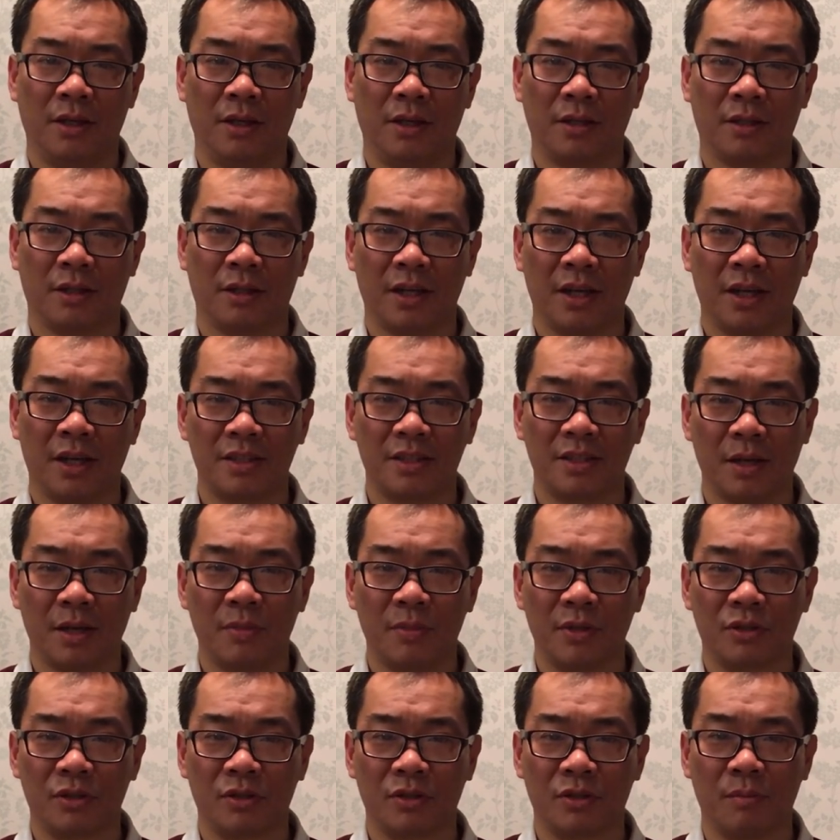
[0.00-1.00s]
The next step
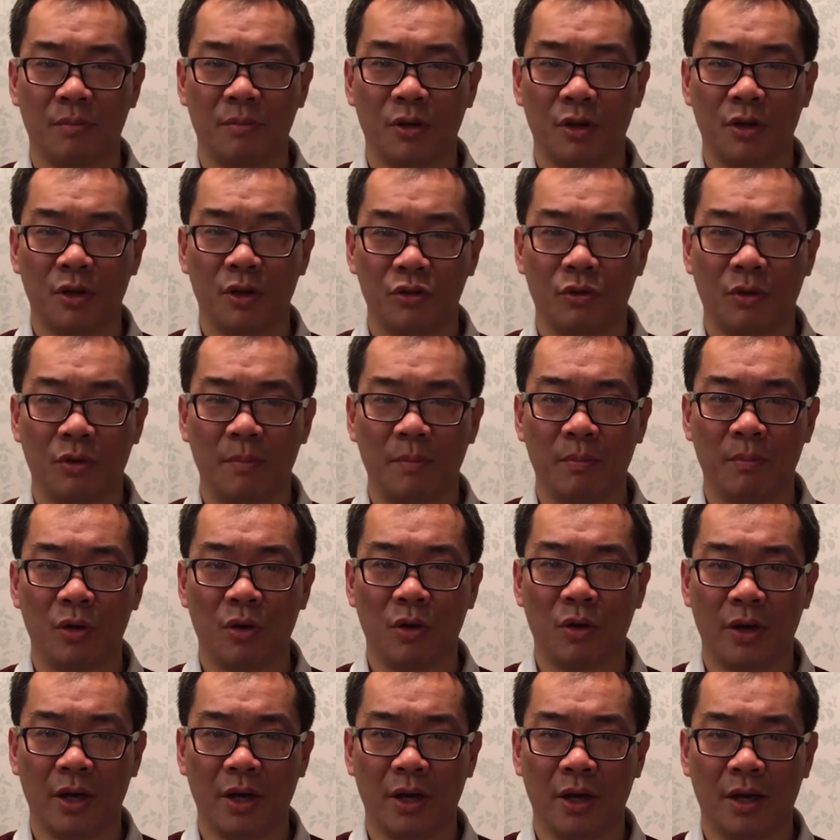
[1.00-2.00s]
is to approach your
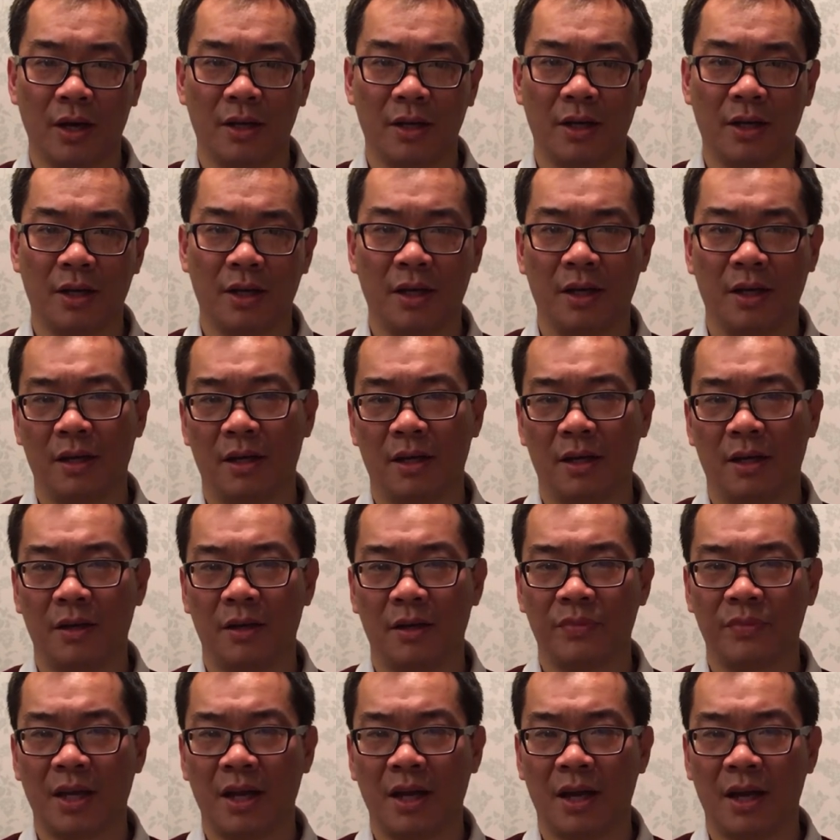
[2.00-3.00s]
employer.
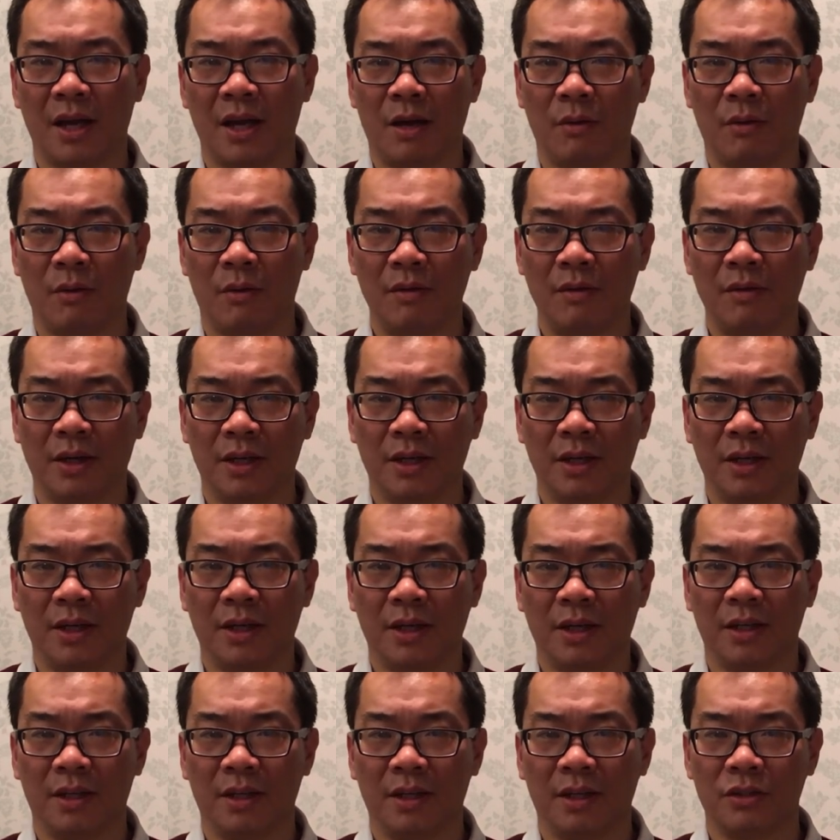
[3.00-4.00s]
However,
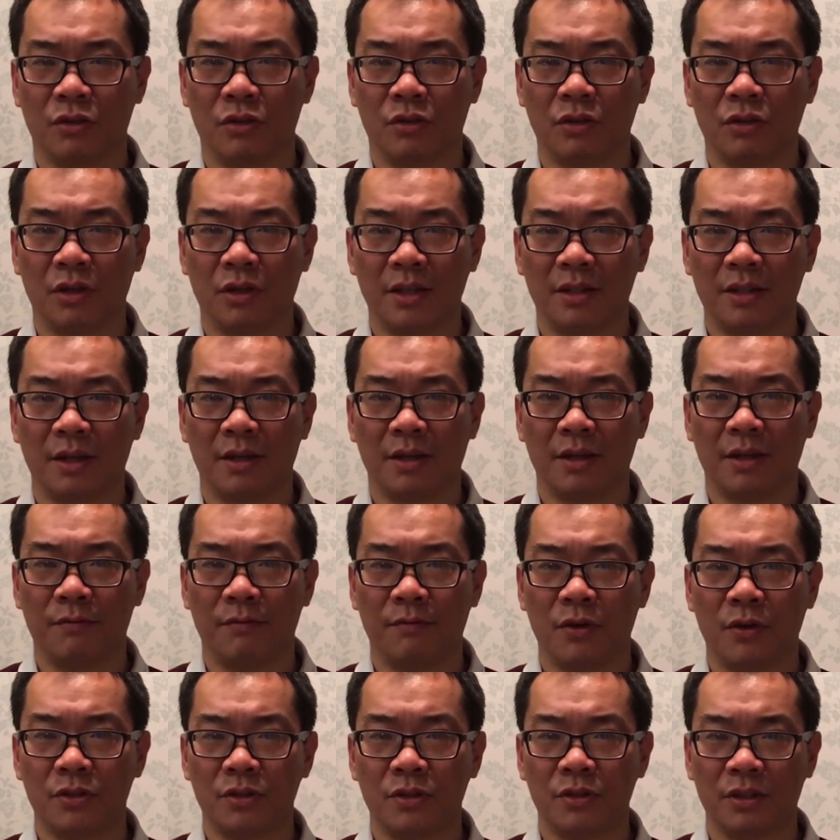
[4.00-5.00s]
it is a good idea
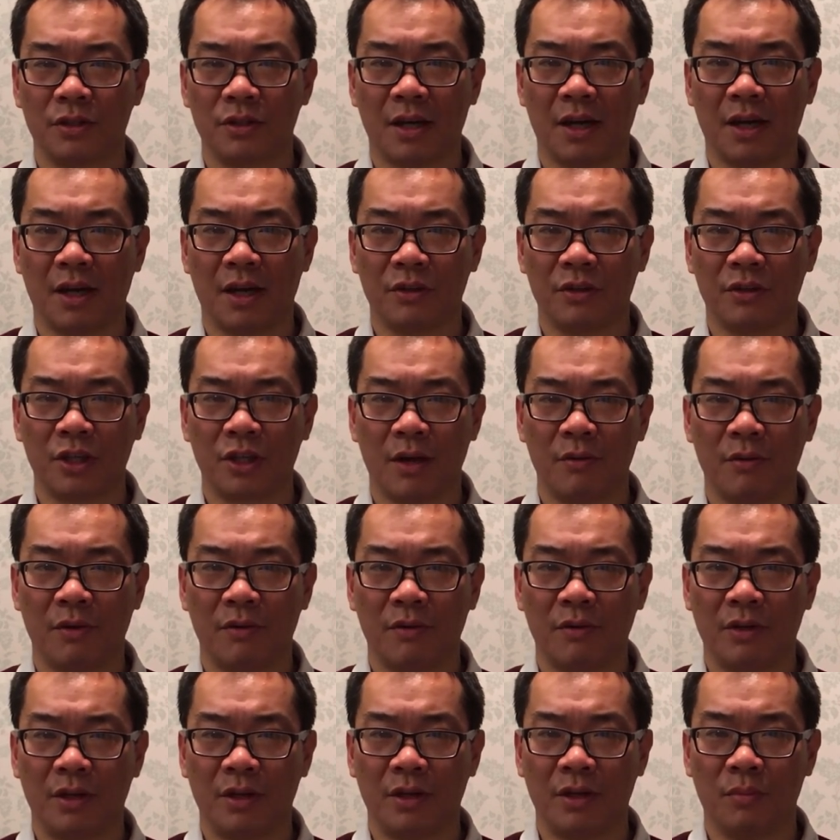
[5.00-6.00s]
firstly to have a chat
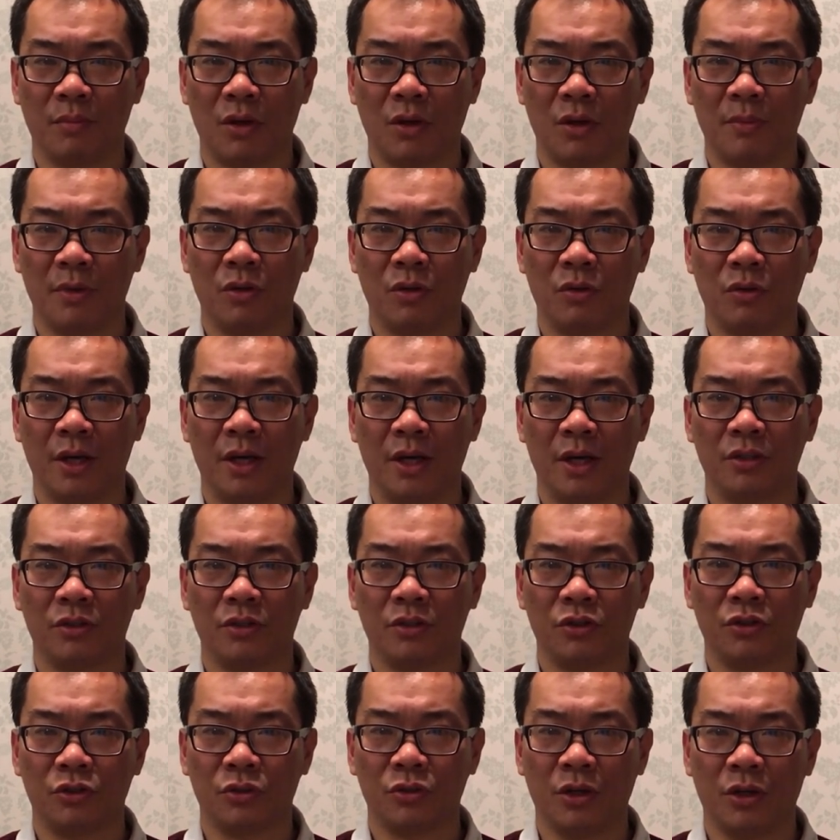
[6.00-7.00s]
with an employment lawyer to
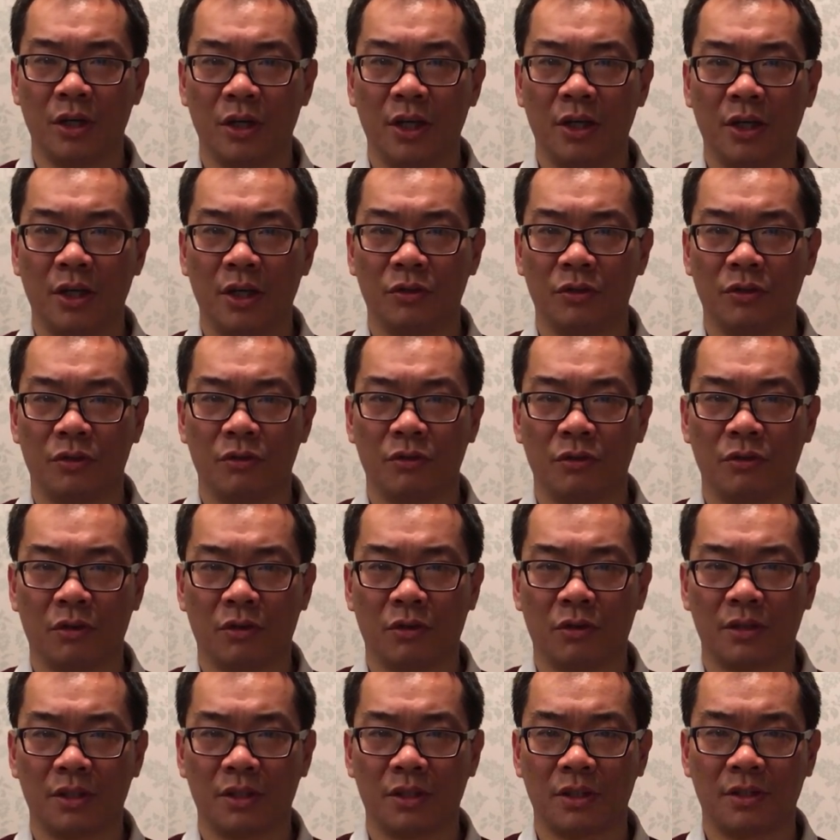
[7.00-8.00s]
ensure you do
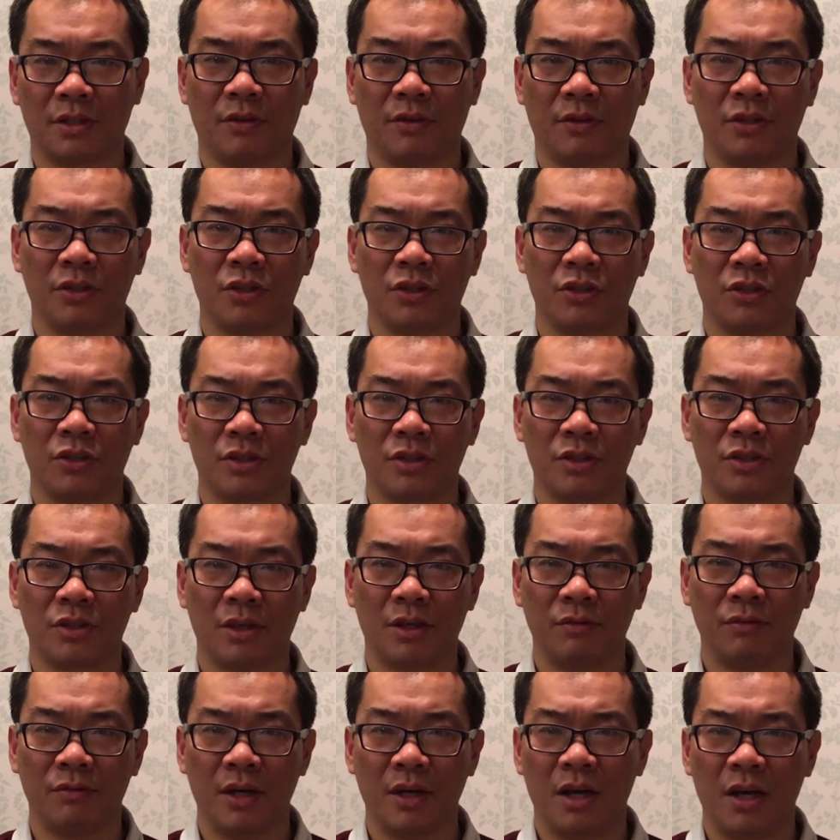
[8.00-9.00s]
not disadvantage
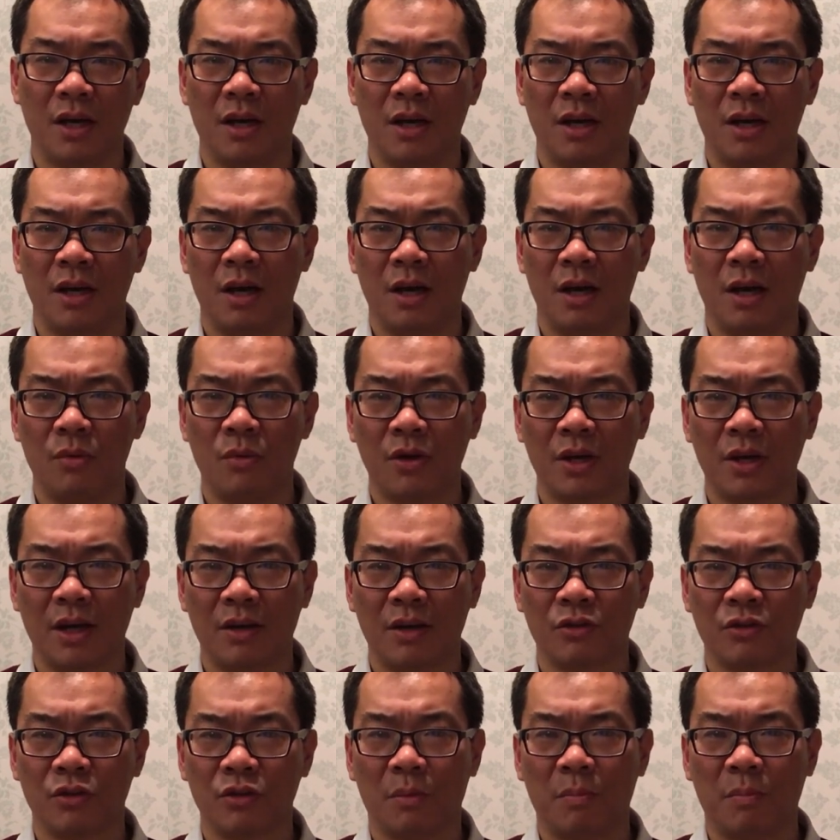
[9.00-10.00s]
yourself and work
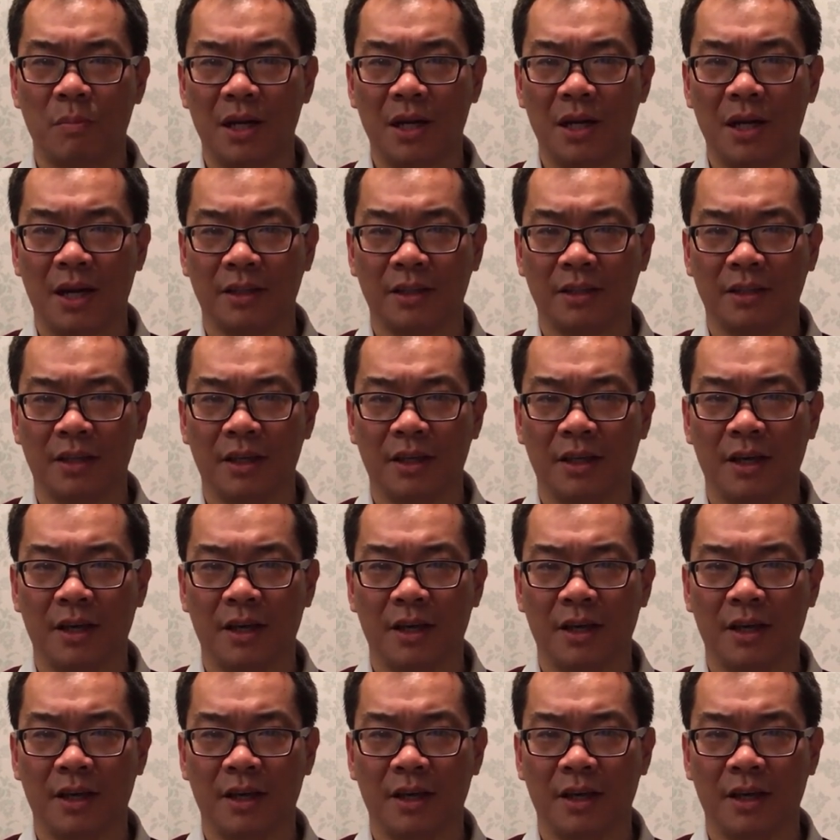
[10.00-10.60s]
out your plan.